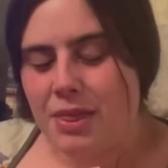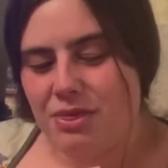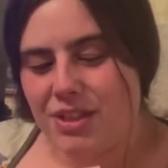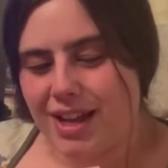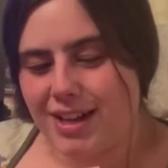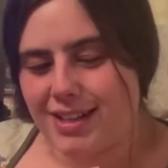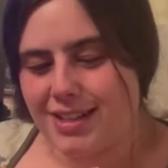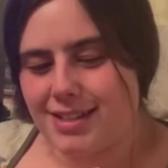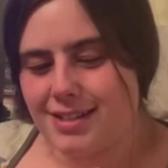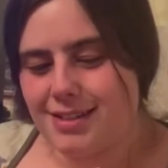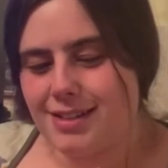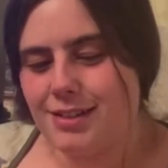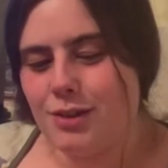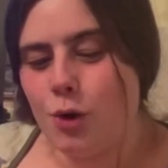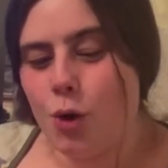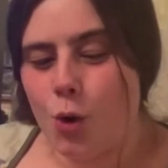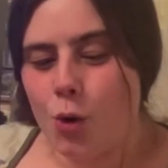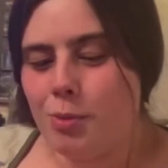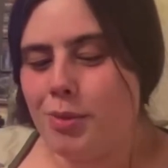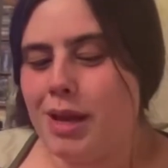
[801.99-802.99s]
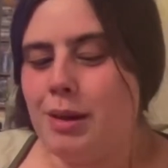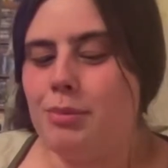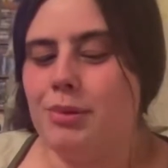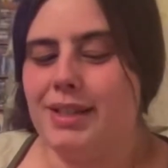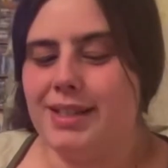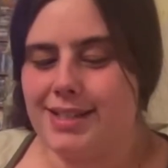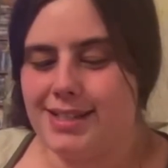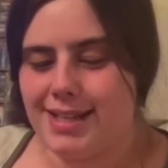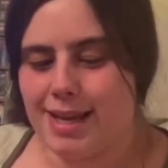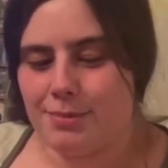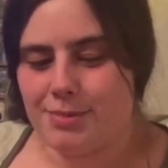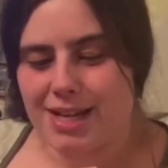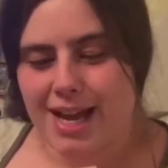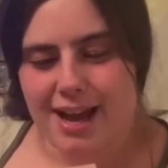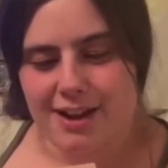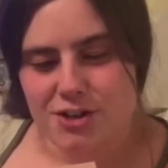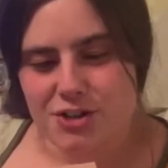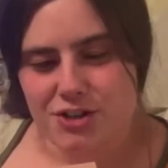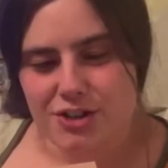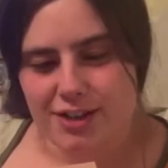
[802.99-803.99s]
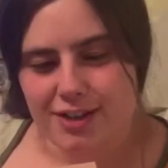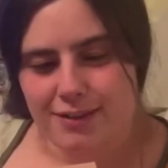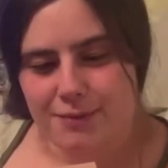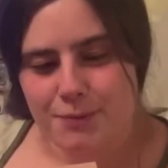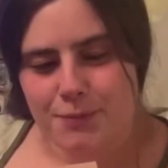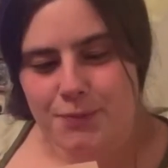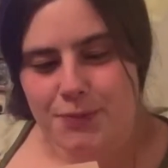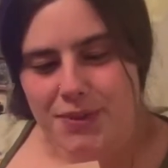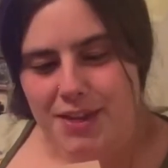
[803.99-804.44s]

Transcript: That is, all people except Ashley.